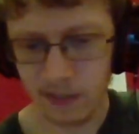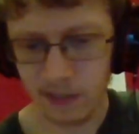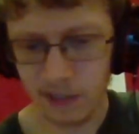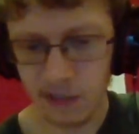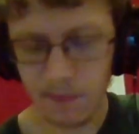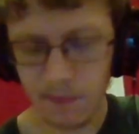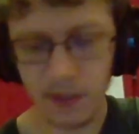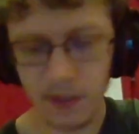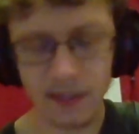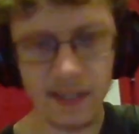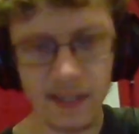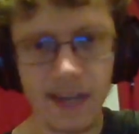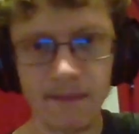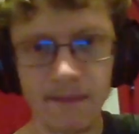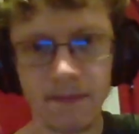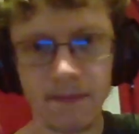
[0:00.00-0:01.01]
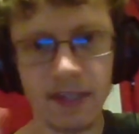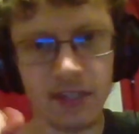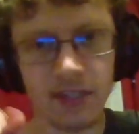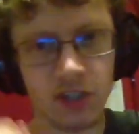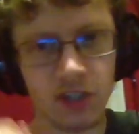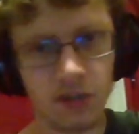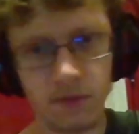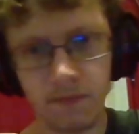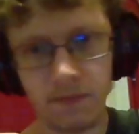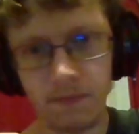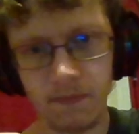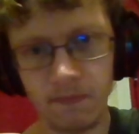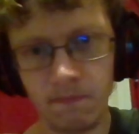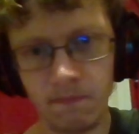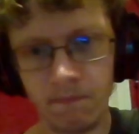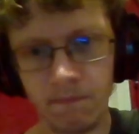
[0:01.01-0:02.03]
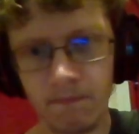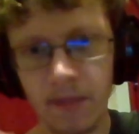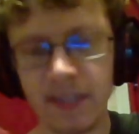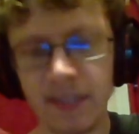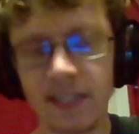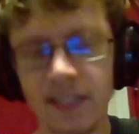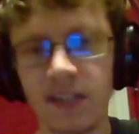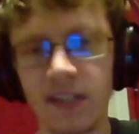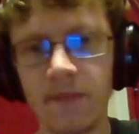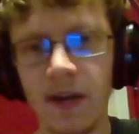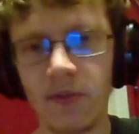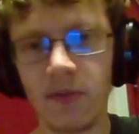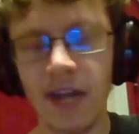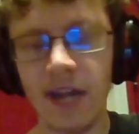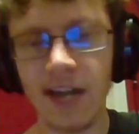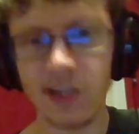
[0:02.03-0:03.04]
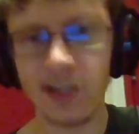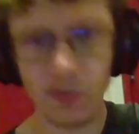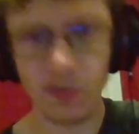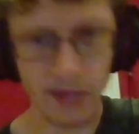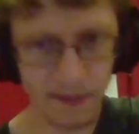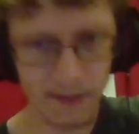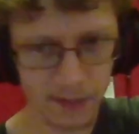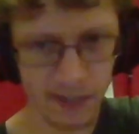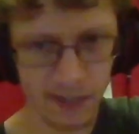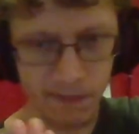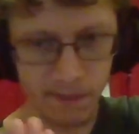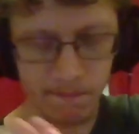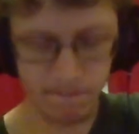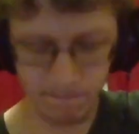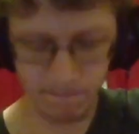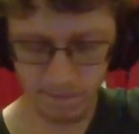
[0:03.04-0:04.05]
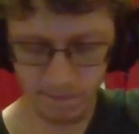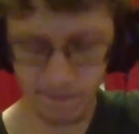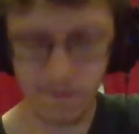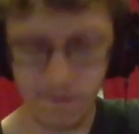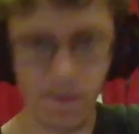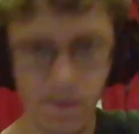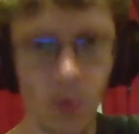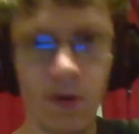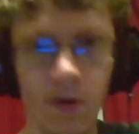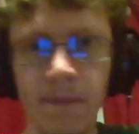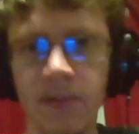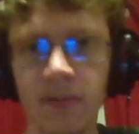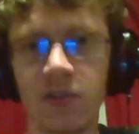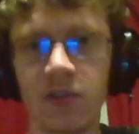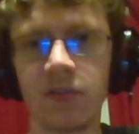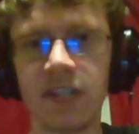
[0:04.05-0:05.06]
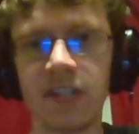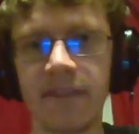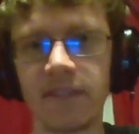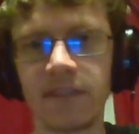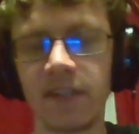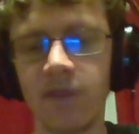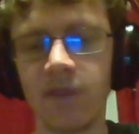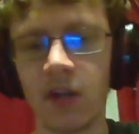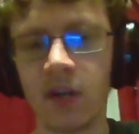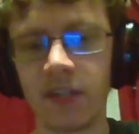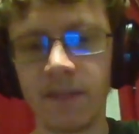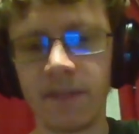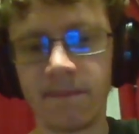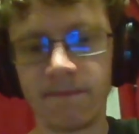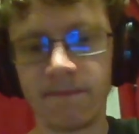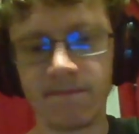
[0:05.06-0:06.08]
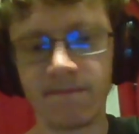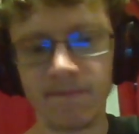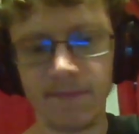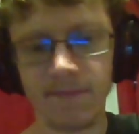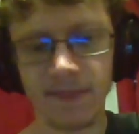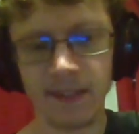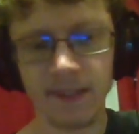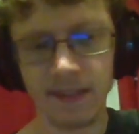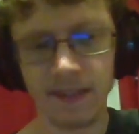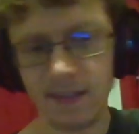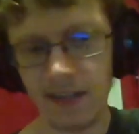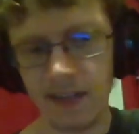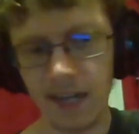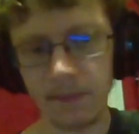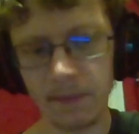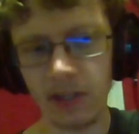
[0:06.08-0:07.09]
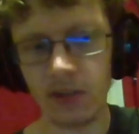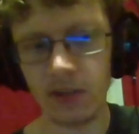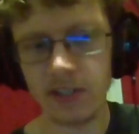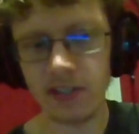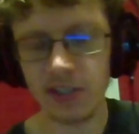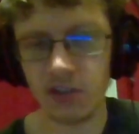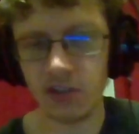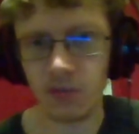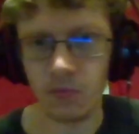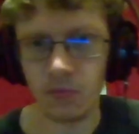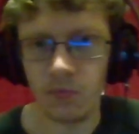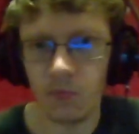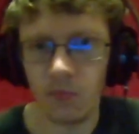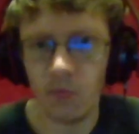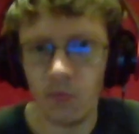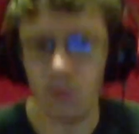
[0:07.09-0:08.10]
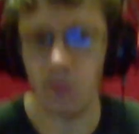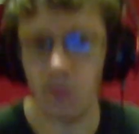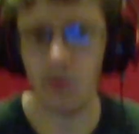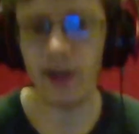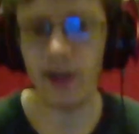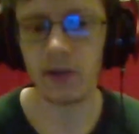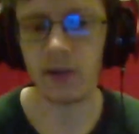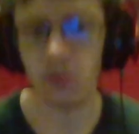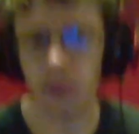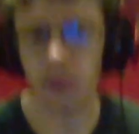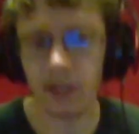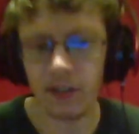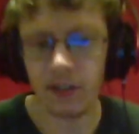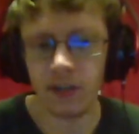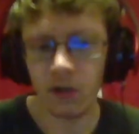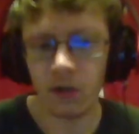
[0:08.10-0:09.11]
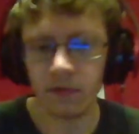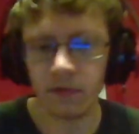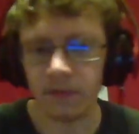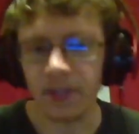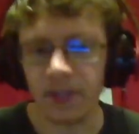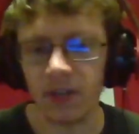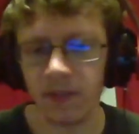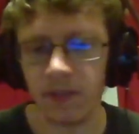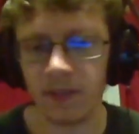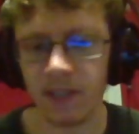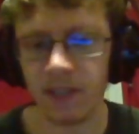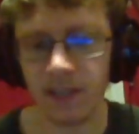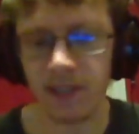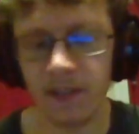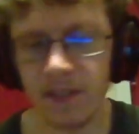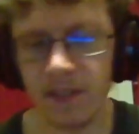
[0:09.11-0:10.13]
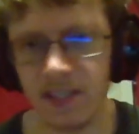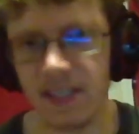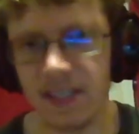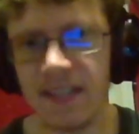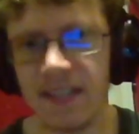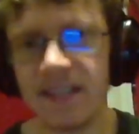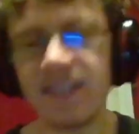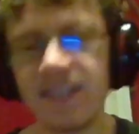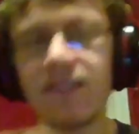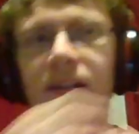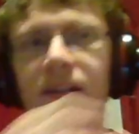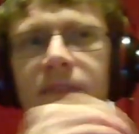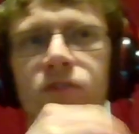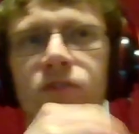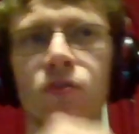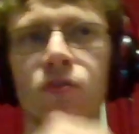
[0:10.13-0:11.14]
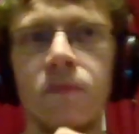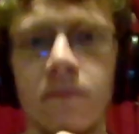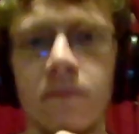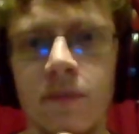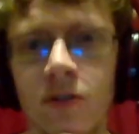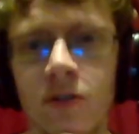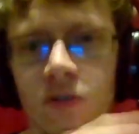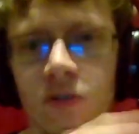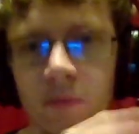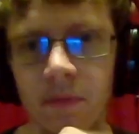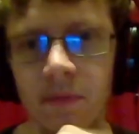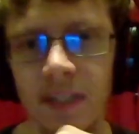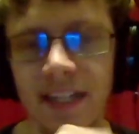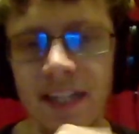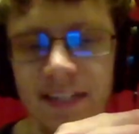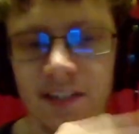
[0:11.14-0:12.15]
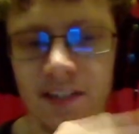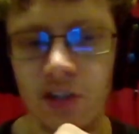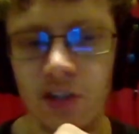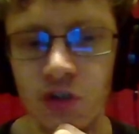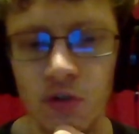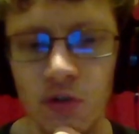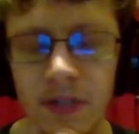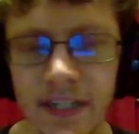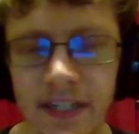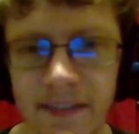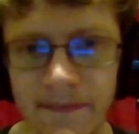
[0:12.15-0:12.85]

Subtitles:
But yeah, that's basically my reaction. We have like 4 episodes left in the volume. I'm curious as to where we're going to go from here. Because they still have to presumably get to the tree.